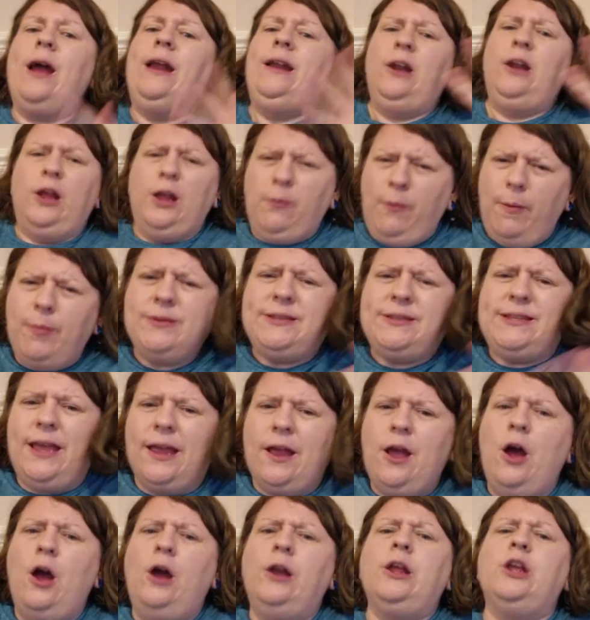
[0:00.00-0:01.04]
And like we were saying
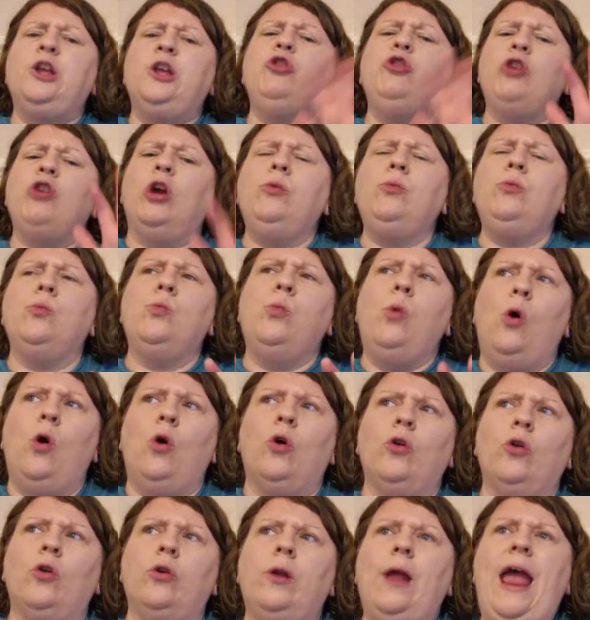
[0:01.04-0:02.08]
earlier, you don't
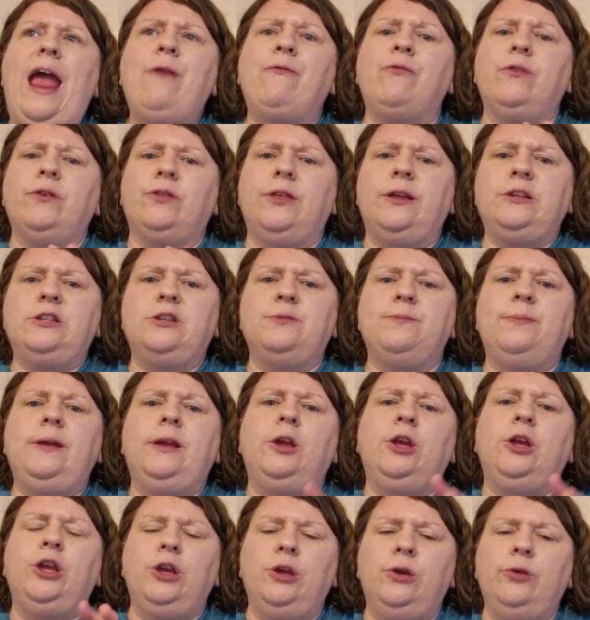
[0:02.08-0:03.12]
want everything to be
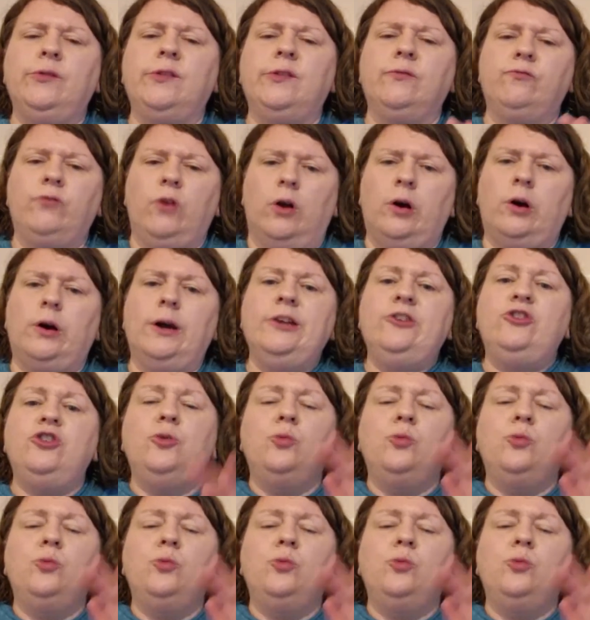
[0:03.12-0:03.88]
queues and rides.